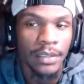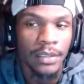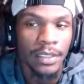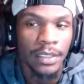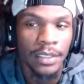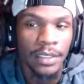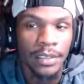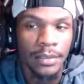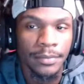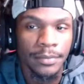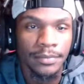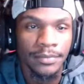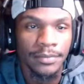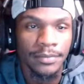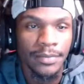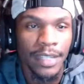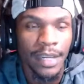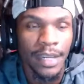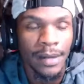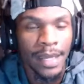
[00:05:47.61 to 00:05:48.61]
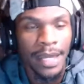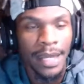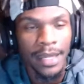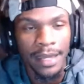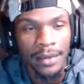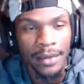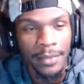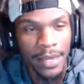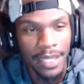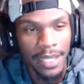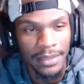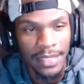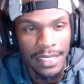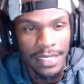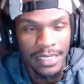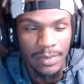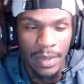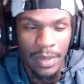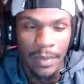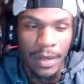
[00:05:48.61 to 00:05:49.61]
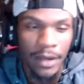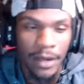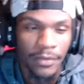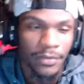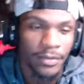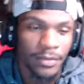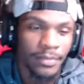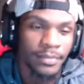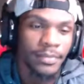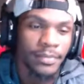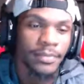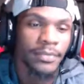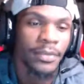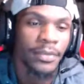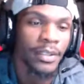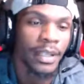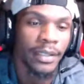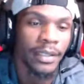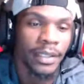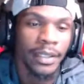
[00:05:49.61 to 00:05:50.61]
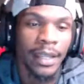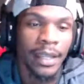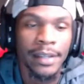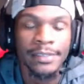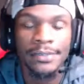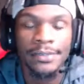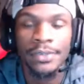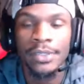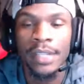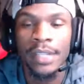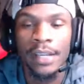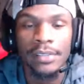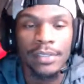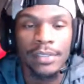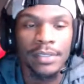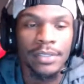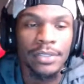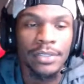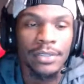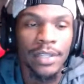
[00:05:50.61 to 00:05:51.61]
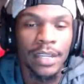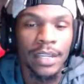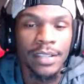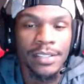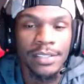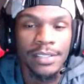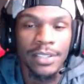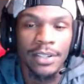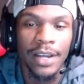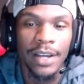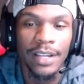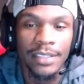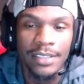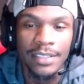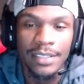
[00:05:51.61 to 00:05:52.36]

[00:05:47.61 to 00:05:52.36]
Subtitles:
I kind of got a bad taste in my mouth for like the last few years on 2K, so I